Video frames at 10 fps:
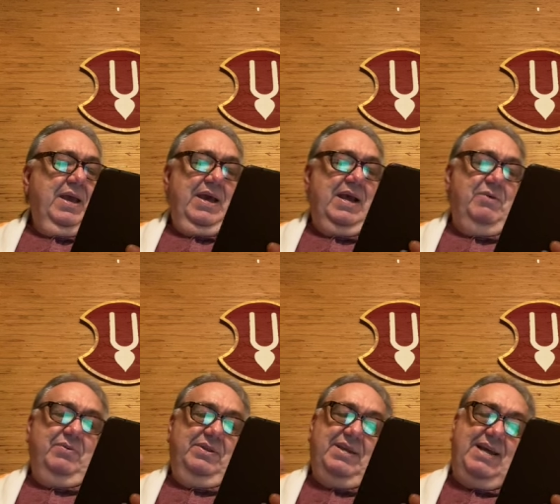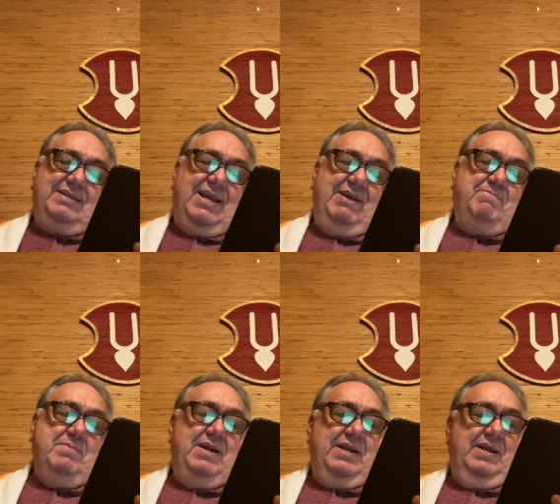and I will not take
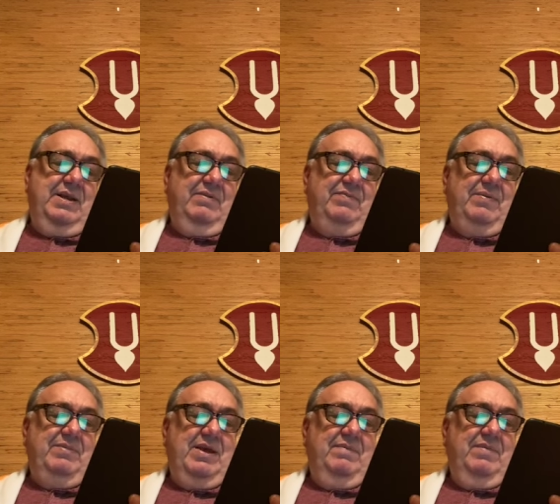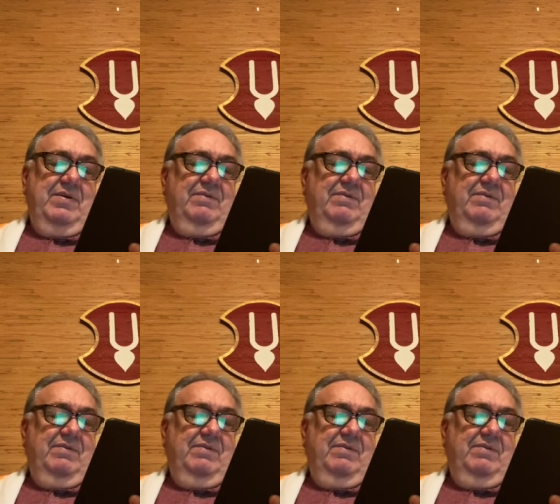money from them